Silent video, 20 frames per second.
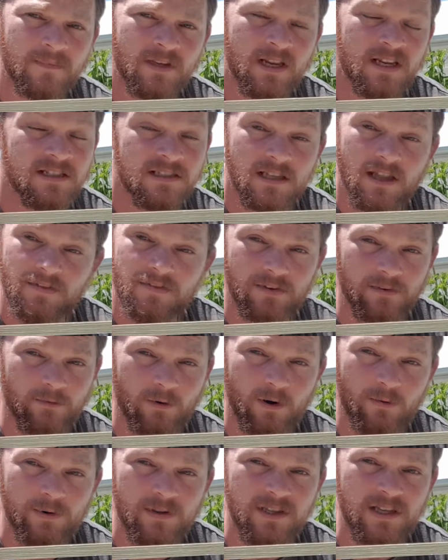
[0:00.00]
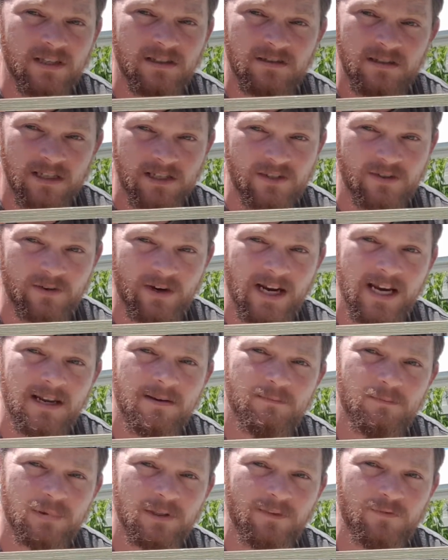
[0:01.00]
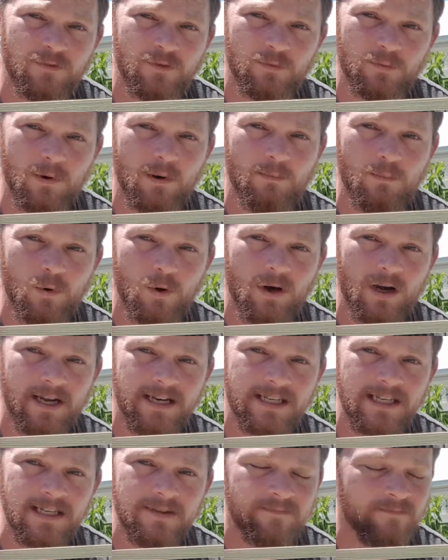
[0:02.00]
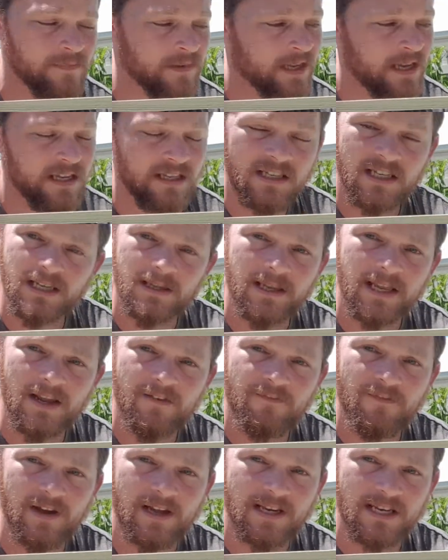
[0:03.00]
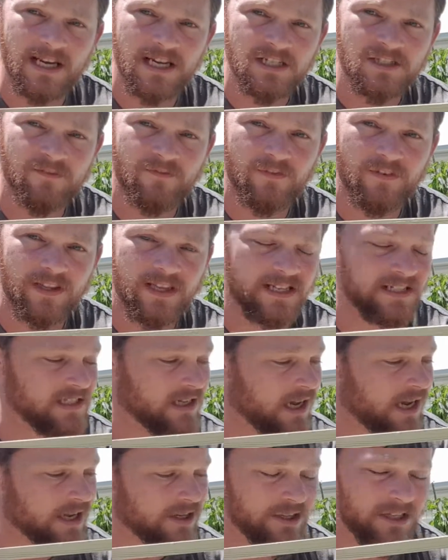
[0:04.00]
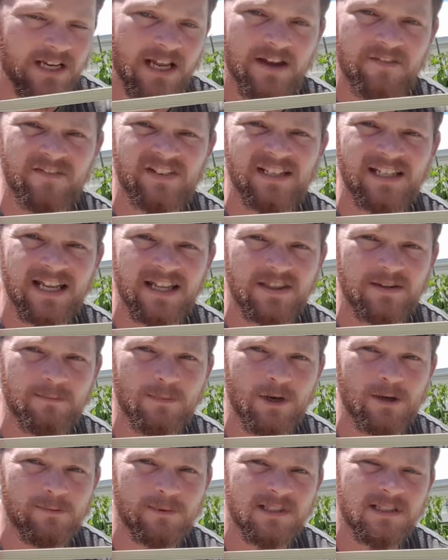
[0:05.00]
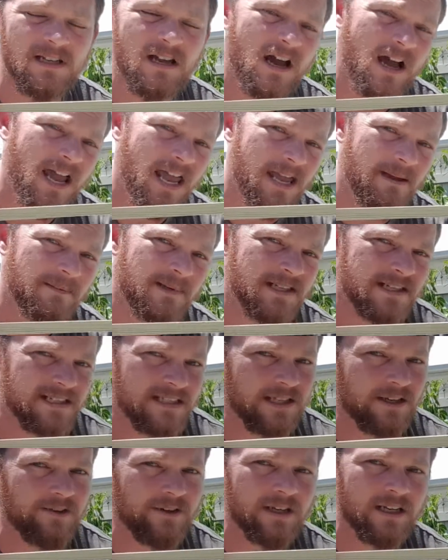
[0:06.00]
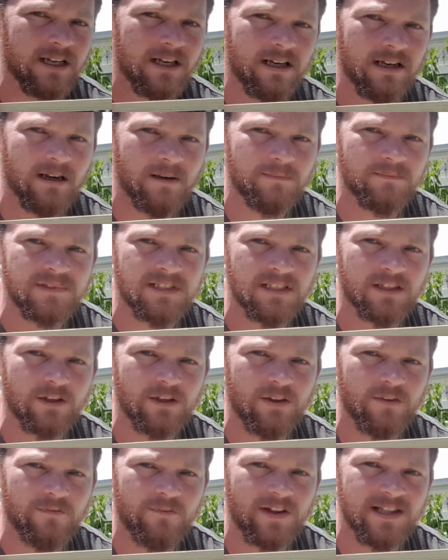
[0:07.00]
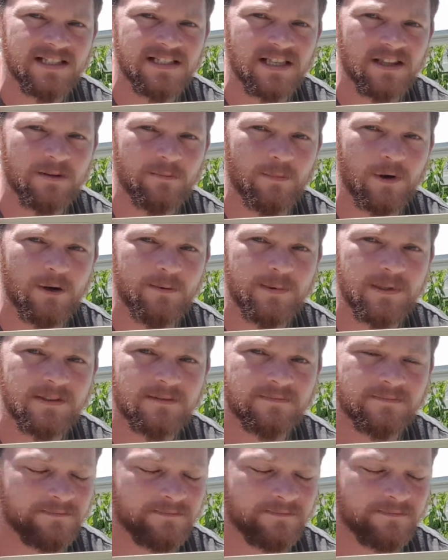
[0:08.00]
There's nothing wrong with it, it's great, but if you want more honey, you can get foundation for these. I don't have any at the moment. I am considering it. I'm sitting on the fence at the moment.